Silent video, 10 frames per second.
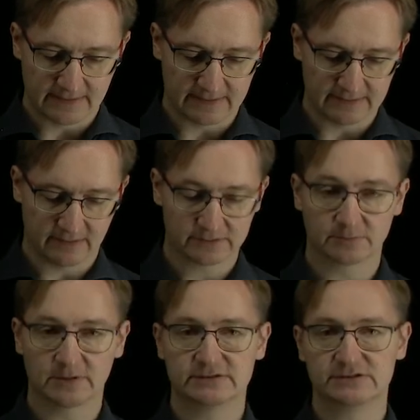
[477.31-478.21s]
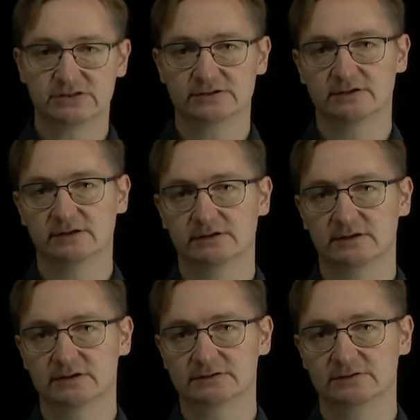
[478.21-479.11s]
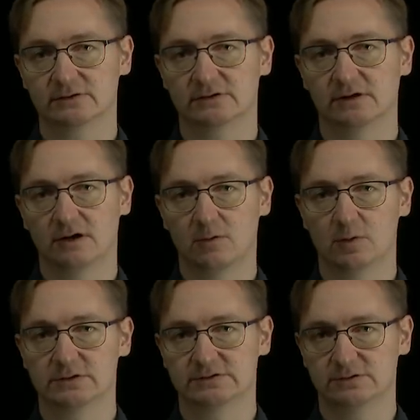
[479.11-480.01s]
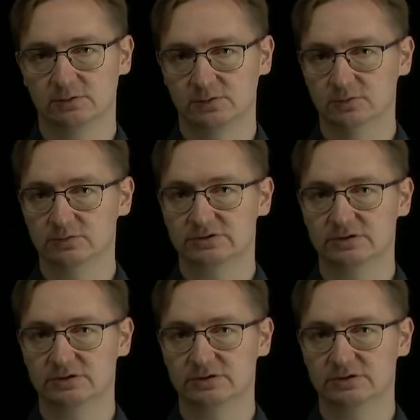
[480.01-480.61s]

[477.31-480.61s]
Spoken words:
Otherwise, dictionary does not allow us to use